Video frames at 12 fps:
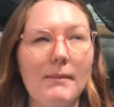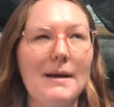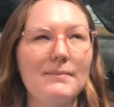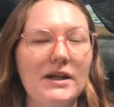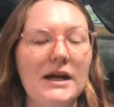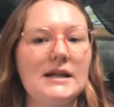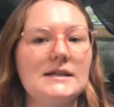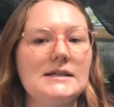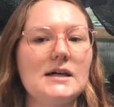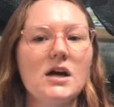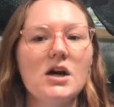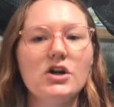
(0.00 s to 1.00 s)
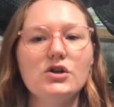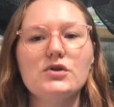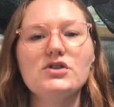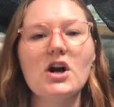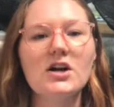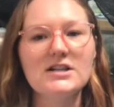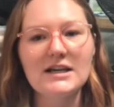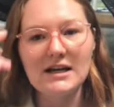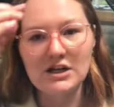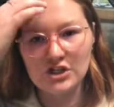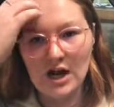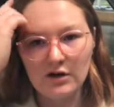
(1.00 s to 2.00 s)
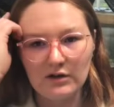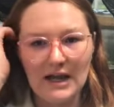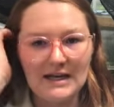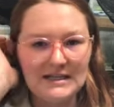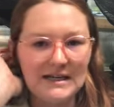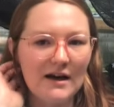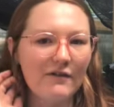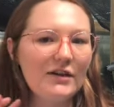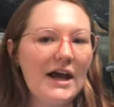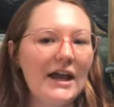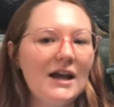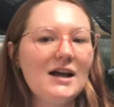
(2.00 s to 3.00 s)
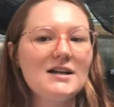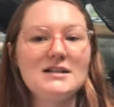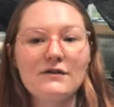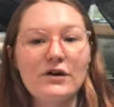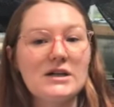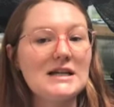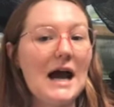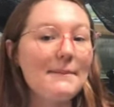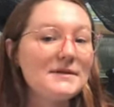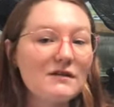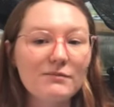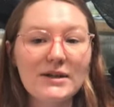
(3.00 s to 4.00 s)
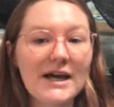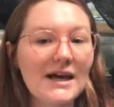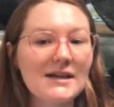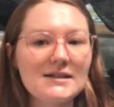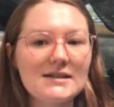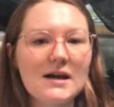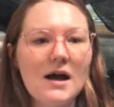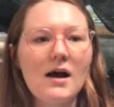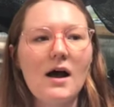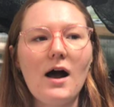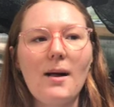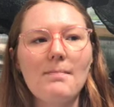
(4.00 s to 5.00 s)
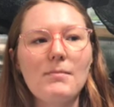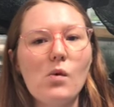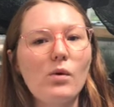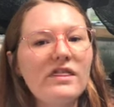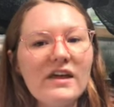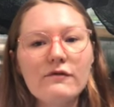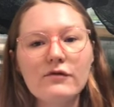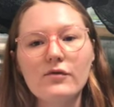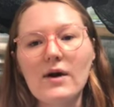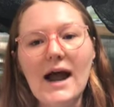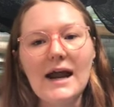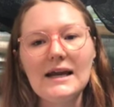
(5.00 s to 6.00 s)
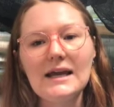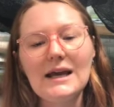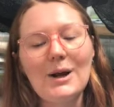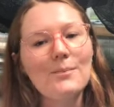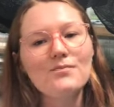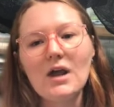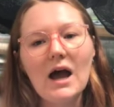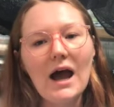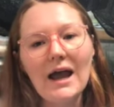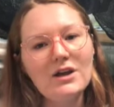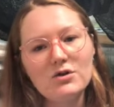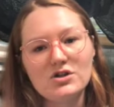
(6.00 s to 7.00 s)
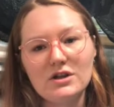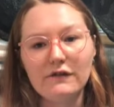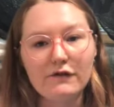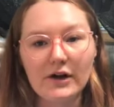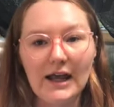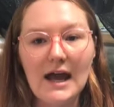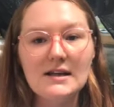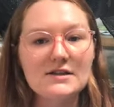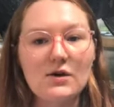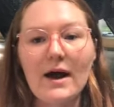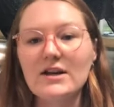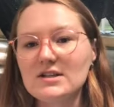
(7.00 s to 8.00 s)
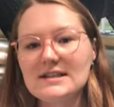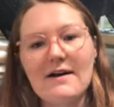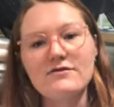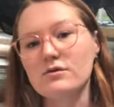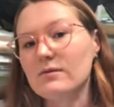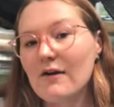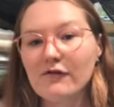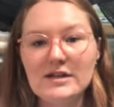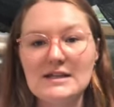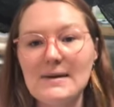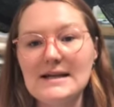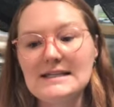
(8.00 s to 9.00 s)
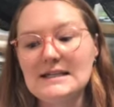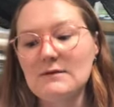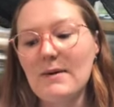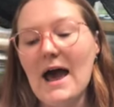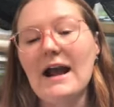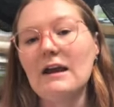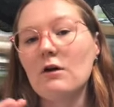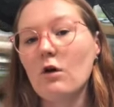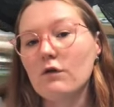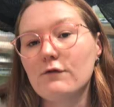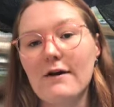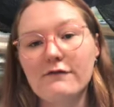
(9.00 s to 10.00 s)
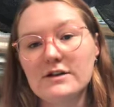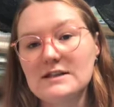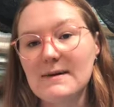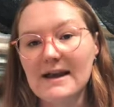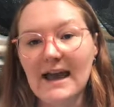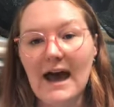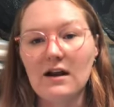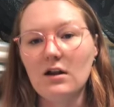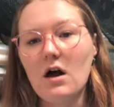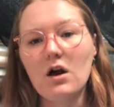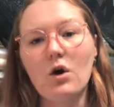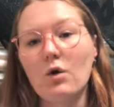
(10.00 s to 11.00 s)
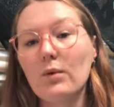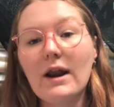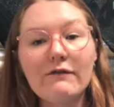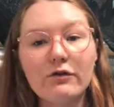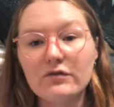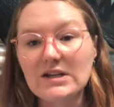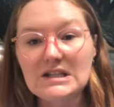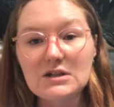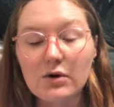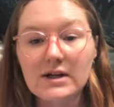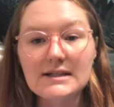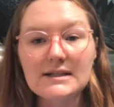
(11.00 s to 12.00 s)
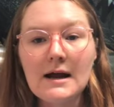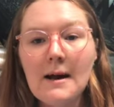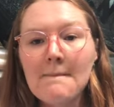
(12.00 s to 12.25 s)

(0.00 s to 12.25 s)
my plants. You start to get a general idea of like different types of plants, but within variety, I usually forget, so I just have to reference my seed packet or reference my catalog or whatever resource